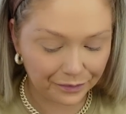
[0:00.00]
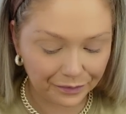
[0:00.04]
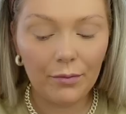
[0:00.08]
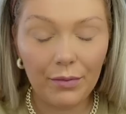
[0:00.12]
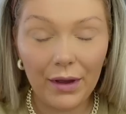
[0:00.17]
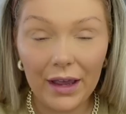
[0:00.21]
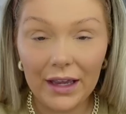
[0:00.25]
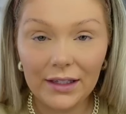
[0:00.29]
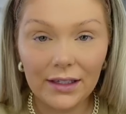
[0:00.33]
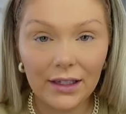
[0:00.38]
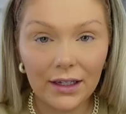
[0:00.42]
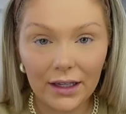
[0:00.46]

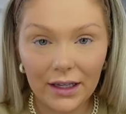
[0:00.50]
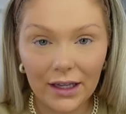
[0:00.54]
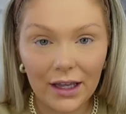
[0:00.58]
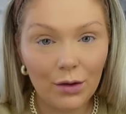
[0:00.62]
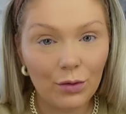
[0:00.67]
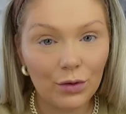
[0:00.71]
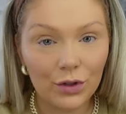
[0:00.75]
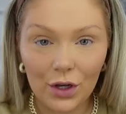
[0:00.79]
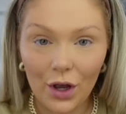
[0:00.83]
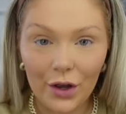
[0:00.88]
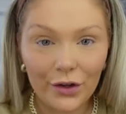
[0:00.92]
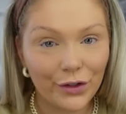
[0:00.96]
basically he
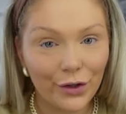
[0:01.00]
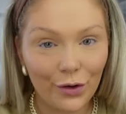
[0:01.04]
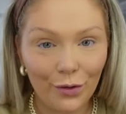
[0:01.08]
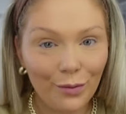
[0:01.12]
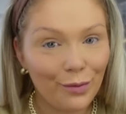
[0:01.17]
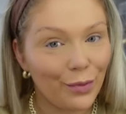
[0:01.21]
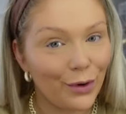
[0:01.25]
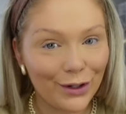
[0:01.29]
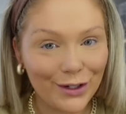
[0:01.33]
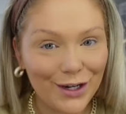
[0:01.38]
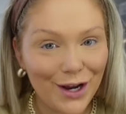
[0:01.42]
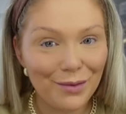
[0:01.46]
was also
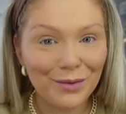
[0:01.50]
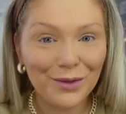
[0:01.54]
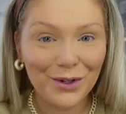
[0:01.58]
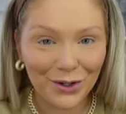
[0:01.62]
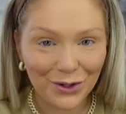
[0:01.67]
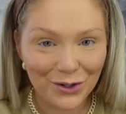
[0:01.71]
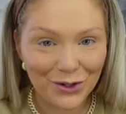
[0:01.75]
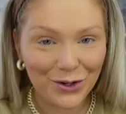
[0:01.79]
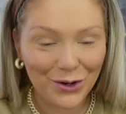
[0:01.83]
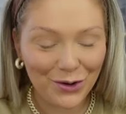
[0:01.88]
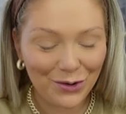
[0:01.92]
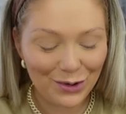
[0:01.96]
booked up till
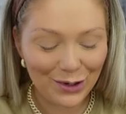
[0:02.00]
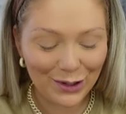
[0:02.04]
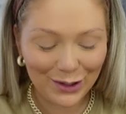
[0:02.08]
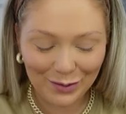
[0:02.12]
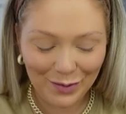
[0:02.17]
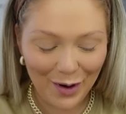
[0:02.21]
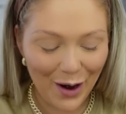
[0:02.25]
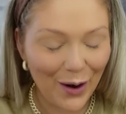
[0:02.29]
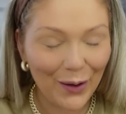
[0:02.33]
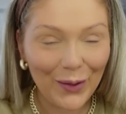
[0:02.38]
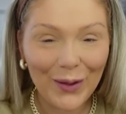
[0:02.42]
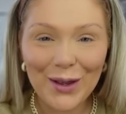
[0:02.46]
June because
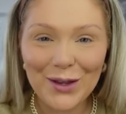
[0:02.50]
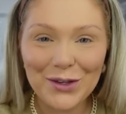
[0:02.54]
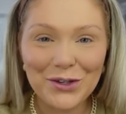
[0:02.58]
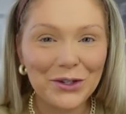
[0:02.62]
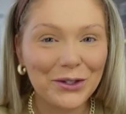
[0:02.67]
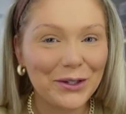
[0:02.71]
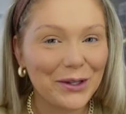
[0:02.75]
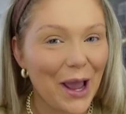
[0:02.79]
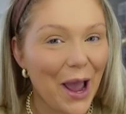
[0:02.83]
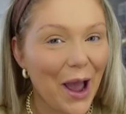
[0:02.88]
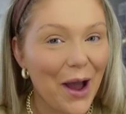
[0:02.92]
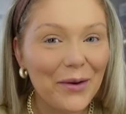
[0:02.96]
apparently
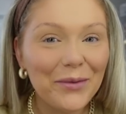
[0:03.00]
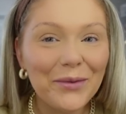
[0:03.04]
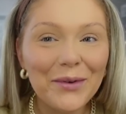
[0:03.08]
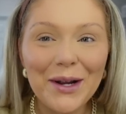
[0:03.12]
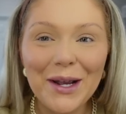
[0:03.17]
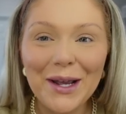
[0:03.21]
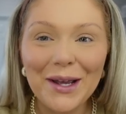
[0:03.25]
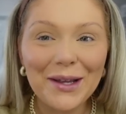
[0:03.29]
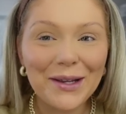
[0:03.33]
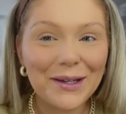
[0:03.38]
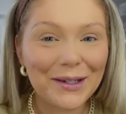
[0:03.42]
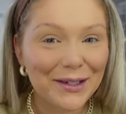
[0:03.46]
just
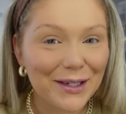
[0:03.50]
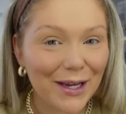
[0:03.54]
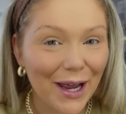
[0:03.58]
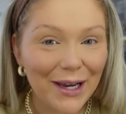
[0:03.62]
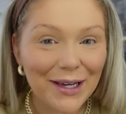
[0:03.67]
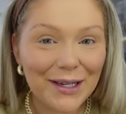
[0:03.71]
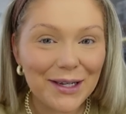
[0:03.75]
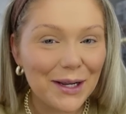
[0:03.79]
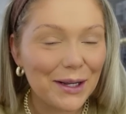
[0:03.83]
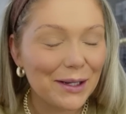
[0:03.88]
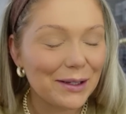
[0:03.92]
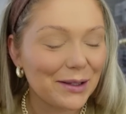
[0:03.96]
every
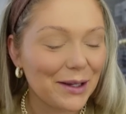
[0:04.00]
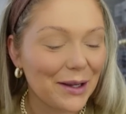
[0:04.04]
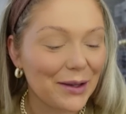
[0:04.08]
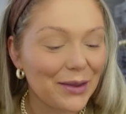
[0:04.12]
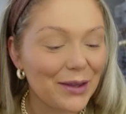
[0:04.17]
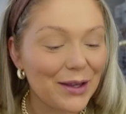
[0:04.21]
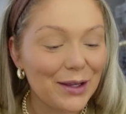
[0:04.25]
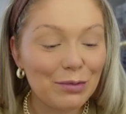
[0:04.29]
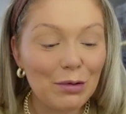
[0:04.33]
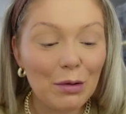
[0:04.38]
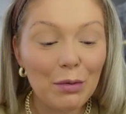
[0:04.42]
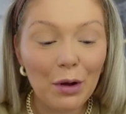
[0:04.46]
dentist, like
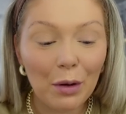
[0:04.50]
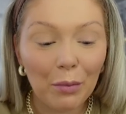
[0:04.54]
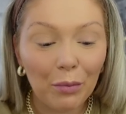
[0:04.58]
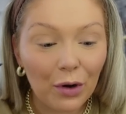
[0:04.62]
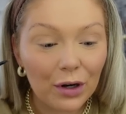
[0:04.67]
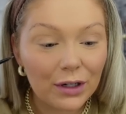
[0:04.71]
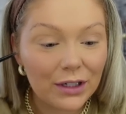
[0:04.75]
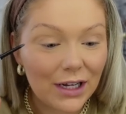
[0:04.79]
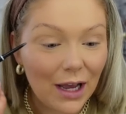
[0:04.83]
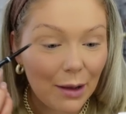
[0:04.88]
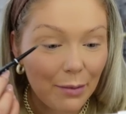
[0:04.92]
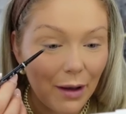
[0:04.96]
these people are
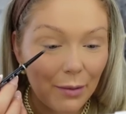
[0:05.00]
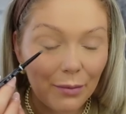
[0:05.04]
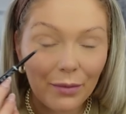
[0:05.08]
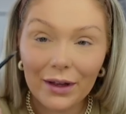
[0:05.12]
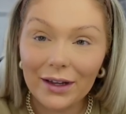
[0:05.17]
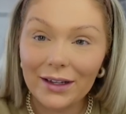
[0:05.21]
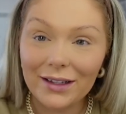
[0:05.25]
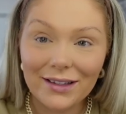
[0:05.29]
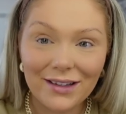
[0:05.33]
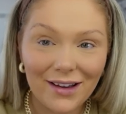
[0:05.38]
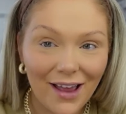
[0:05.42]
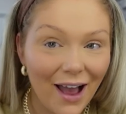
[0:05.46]
booked up. I'm
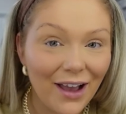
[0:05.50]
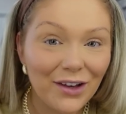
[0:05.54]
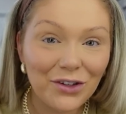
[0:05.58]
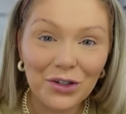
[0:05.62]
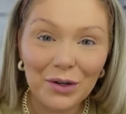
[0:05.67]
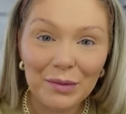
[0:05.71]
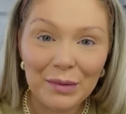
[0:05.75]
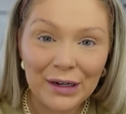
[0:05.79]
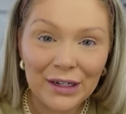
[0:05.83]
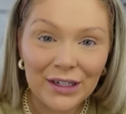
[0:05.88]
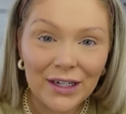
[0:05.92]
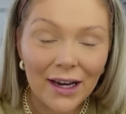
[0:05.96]
like, I should
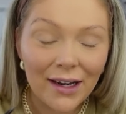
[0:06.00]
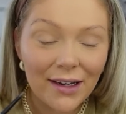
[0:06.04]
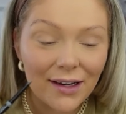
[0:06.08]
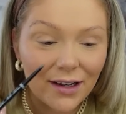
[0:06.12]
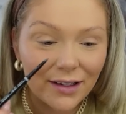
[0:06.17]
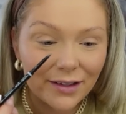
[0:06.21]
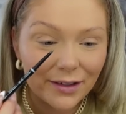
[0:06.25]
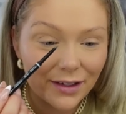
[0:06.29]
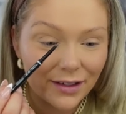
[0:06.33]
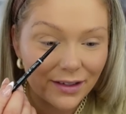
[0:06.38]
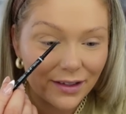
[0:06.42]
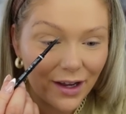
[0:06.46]
have been a
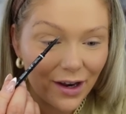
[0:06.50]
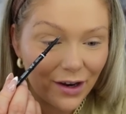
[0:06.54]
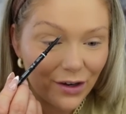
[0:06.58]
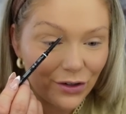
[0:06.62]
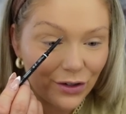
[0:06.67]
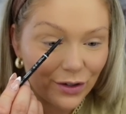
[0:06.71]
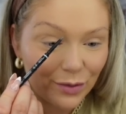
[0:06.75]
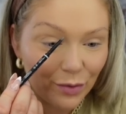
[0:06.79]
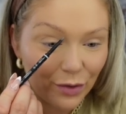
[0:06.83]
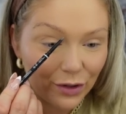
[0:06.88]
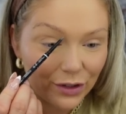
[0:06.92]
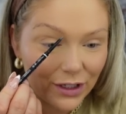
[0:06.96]
dentist because they are
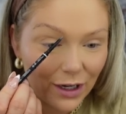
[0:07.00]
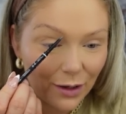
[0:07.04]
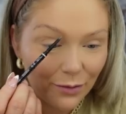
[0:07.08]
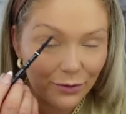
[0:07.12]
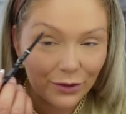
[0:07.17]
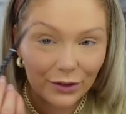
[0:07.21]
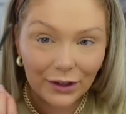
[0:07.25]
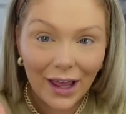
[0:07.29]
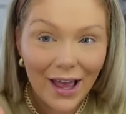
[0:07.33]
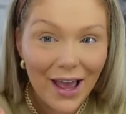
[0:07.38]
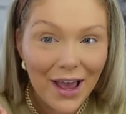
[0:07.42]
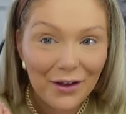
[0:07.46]
just booked up
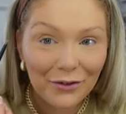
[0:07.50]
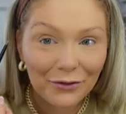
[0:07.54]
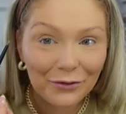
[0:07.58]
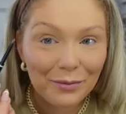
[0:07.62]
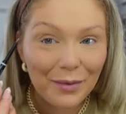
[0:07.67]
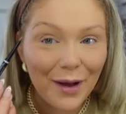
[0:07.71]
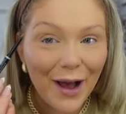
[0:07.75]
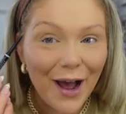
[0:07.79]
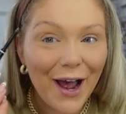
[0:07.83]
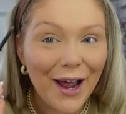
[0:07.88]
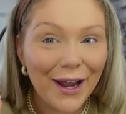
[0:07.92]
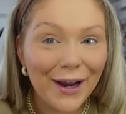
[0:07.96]
for life.
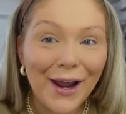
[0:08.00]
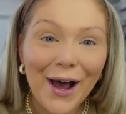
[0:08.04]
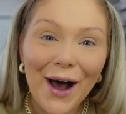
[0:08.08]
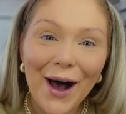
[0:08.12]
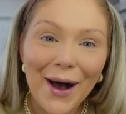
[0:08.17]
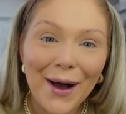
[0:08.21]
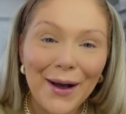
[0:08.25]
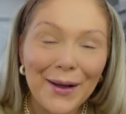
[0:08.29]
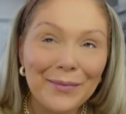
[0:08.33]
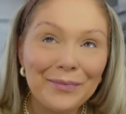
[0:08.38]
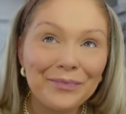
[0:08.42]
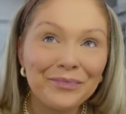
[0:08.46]

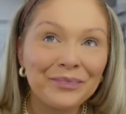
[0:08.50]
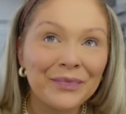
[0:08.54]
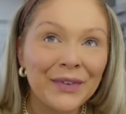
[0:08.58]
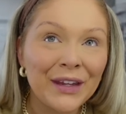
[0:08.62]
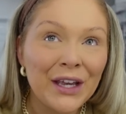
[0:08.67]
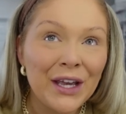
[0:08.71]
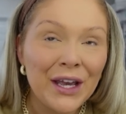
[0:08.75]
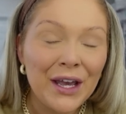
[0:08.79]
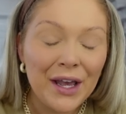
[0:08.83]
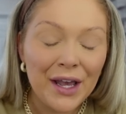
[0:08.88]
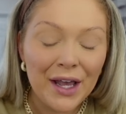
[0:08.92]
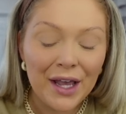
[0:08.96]
But
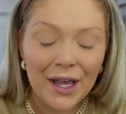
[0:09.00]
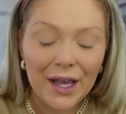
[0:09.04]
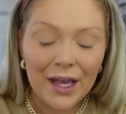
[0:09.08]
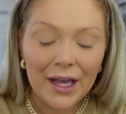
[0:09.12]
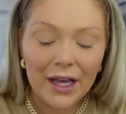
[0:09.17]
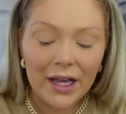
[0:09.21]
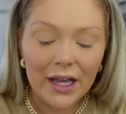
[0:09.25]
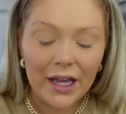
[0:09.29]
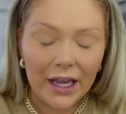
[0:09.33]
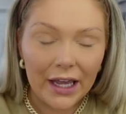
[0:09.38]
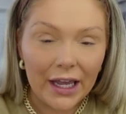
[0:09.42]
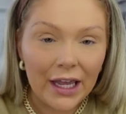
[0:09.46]

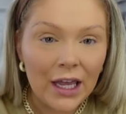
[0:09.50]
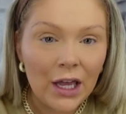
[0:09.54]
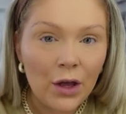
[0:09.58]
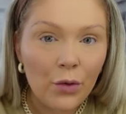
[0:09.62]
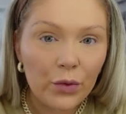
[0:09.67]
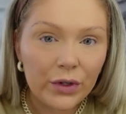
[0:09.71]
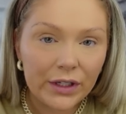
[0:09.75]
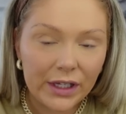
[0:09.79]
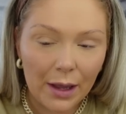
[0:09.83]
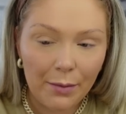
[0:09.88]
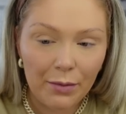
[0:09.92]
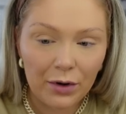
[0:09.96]
he
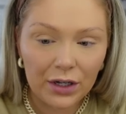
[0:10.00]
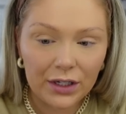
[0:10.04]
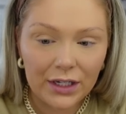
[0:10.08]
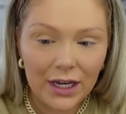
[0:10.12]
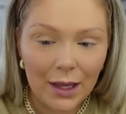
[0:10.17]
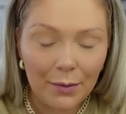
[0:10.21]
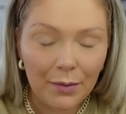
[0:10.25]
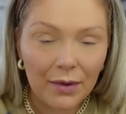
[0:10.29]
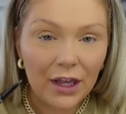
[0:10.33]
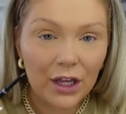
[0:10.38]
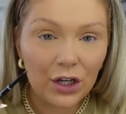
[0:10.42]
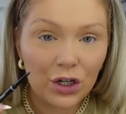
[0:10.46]
was able to
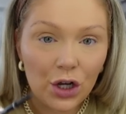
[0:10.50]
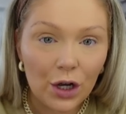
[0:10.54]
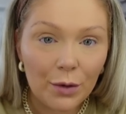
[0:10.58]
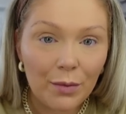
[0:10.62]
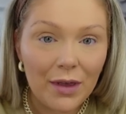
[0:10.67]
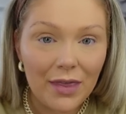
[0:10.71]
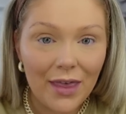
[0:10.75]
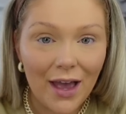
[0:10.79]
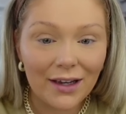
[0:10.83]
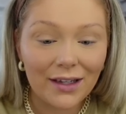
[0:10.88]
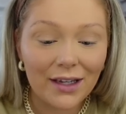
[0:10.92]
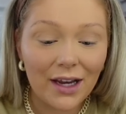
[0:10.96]
take me, he took
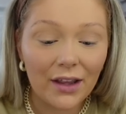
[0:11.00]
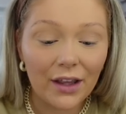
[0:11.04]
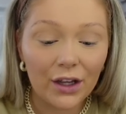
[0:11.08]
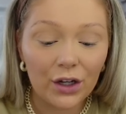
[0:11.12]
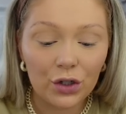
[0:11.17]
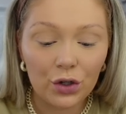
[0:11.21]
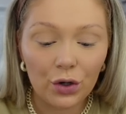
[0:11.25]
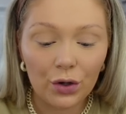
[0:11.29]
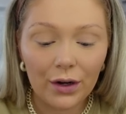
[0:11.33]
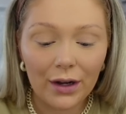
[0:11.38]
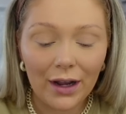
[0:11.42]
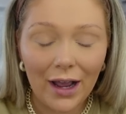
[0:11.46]
me that day, like
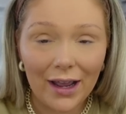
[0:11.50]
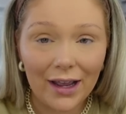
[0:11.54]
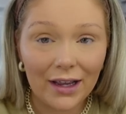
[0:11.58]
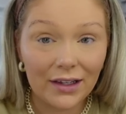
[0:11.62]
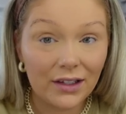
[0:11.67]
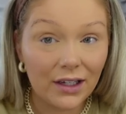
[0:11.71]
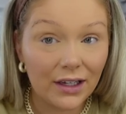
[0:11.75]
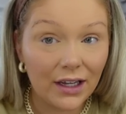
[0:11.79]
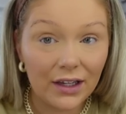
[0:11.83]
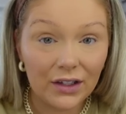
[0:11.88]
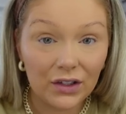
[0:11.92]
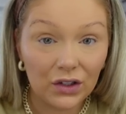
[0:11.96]
during, I guess
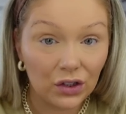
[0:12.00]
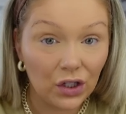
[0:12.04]
like his